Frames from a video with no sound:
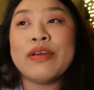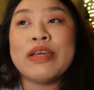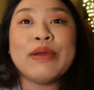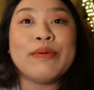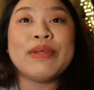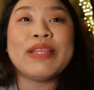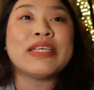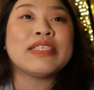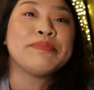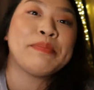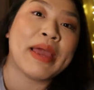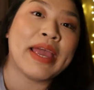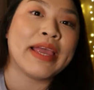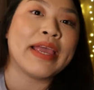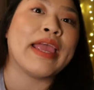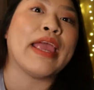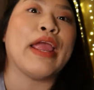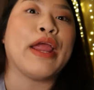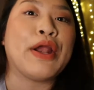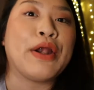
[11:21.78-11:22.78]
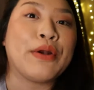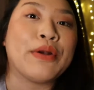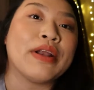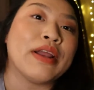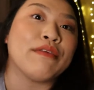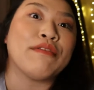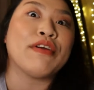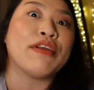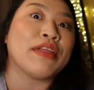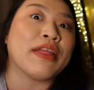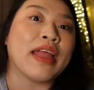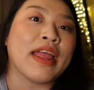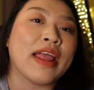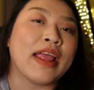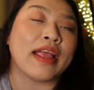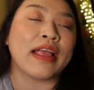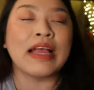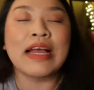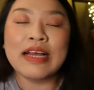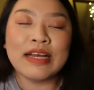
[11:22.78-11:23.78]
with his pink hair and
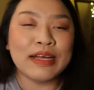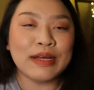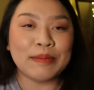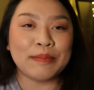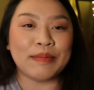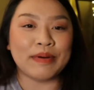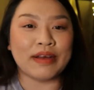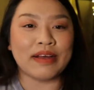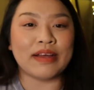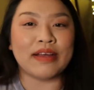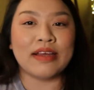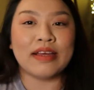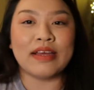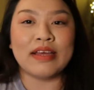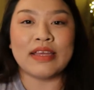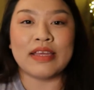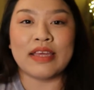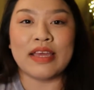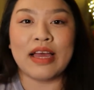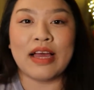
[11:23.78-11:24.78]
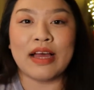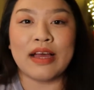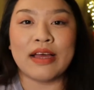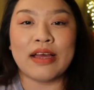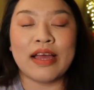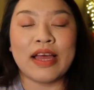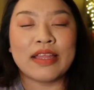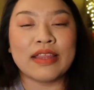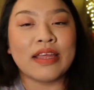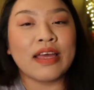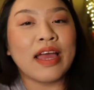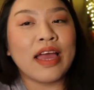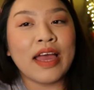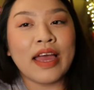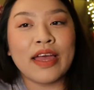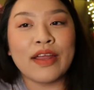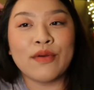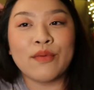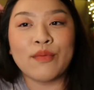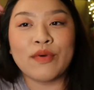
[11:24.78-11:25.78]
everything. But yeah, at the
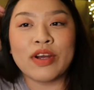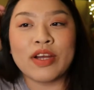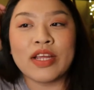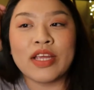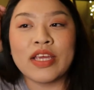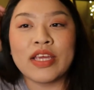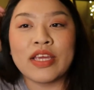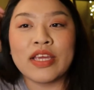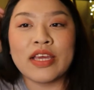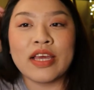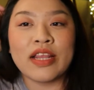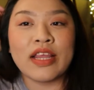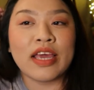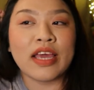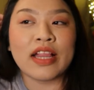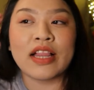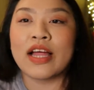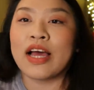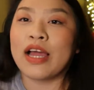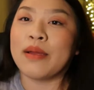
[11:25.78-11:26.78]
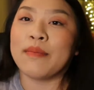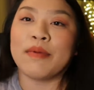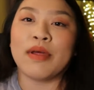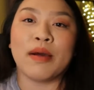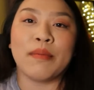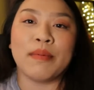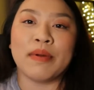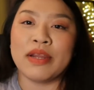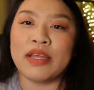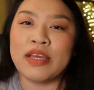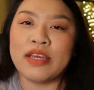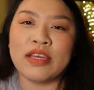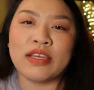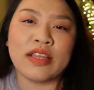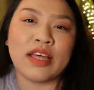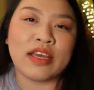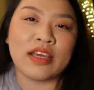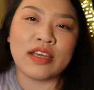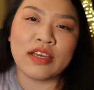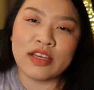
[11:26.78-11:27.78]
end where he like climbed up and he
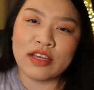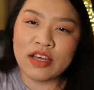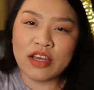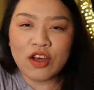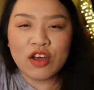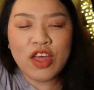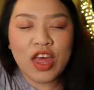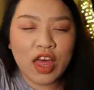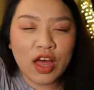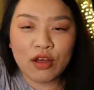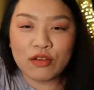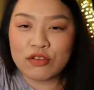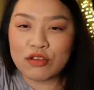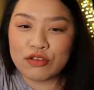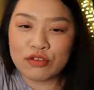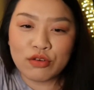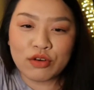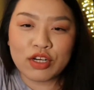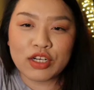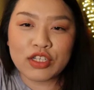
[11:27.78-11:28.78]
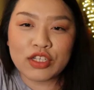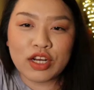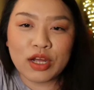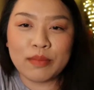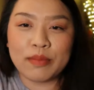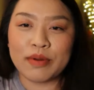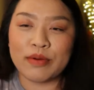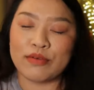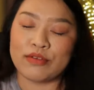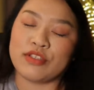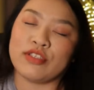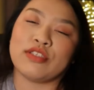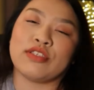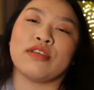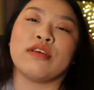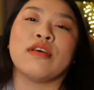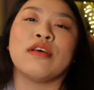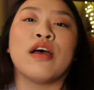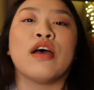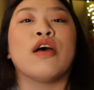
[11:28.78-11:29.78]
like held the torch up, it was
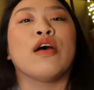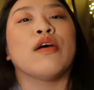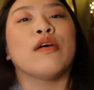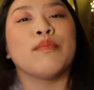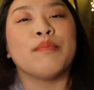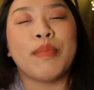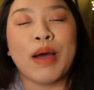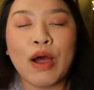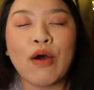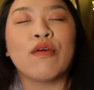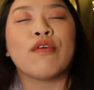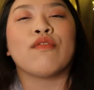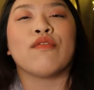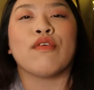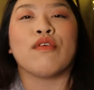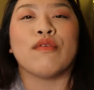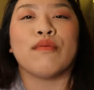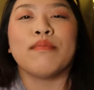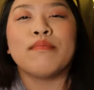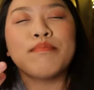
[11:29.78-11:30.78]
just powerful.